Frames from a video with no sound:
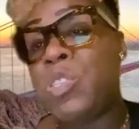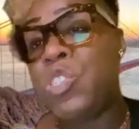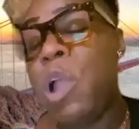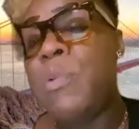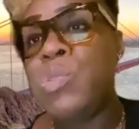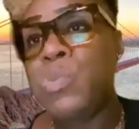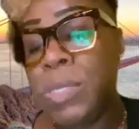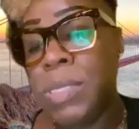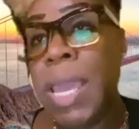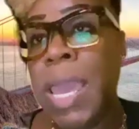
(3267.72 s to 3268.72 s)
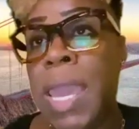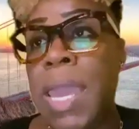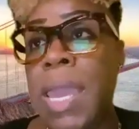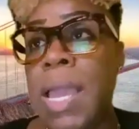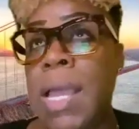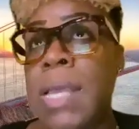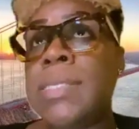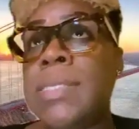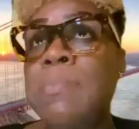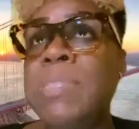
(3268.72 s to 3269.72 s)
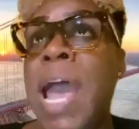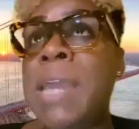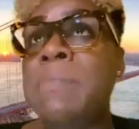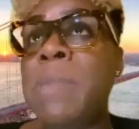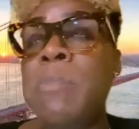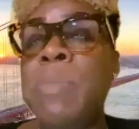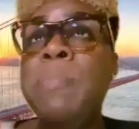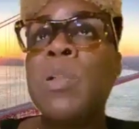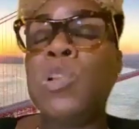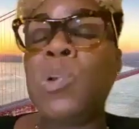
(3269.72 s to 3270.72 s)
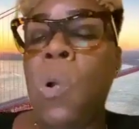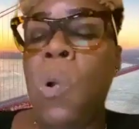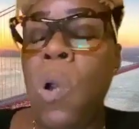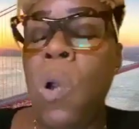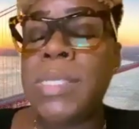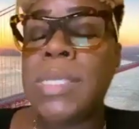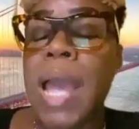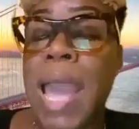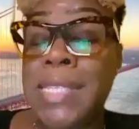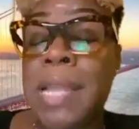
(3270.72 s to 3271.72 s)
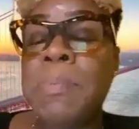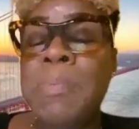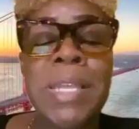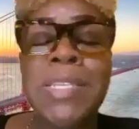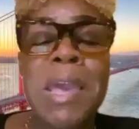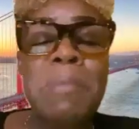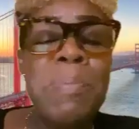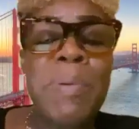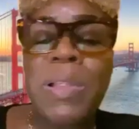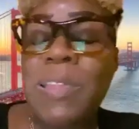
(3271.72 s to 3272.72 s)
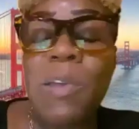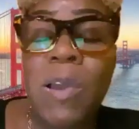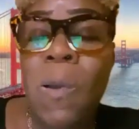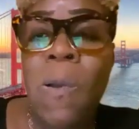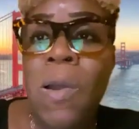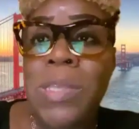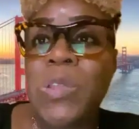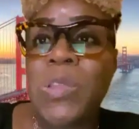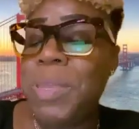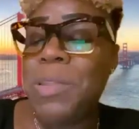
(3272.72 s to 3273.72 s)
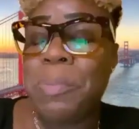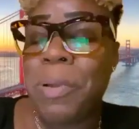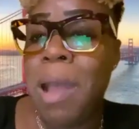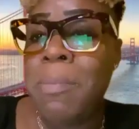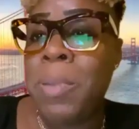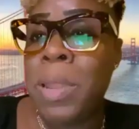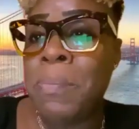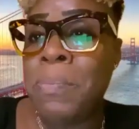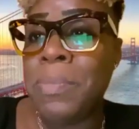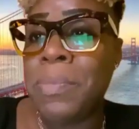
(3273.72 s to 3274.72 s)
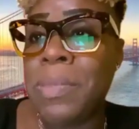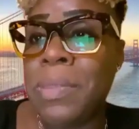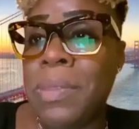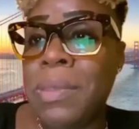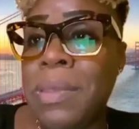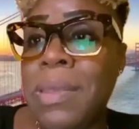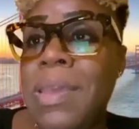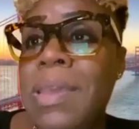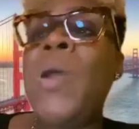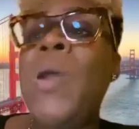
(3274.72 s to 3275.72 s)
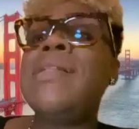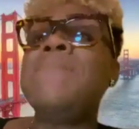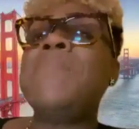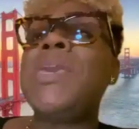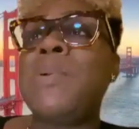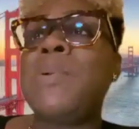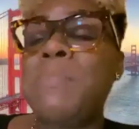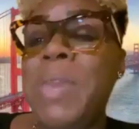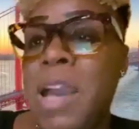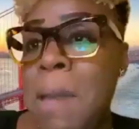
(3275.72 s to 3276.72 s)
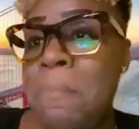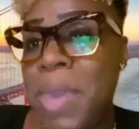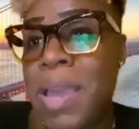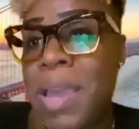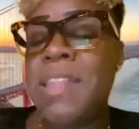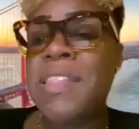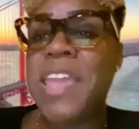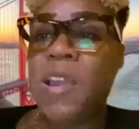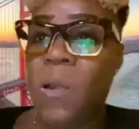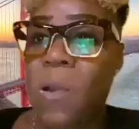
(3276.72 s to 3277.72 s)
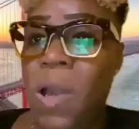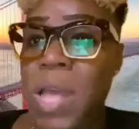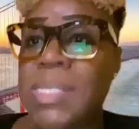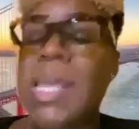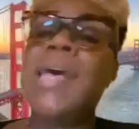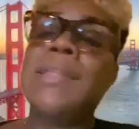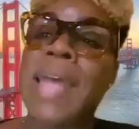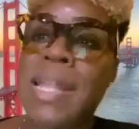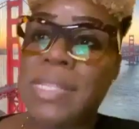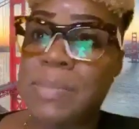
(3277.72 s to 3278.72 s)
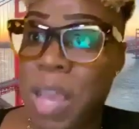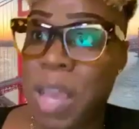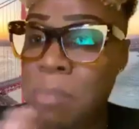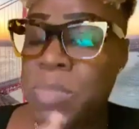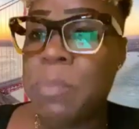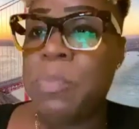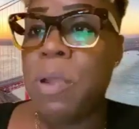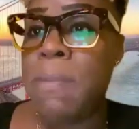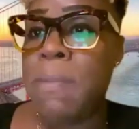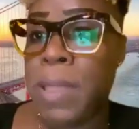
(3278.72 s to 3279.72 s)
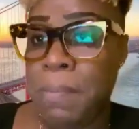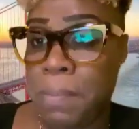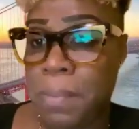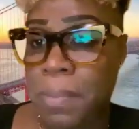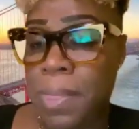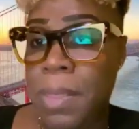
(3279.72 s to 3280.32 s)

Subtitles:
am sorry to say, sometimes I tell people this, people, the cause don't be the problem. When people become bigger than their cause, that becomes the problem.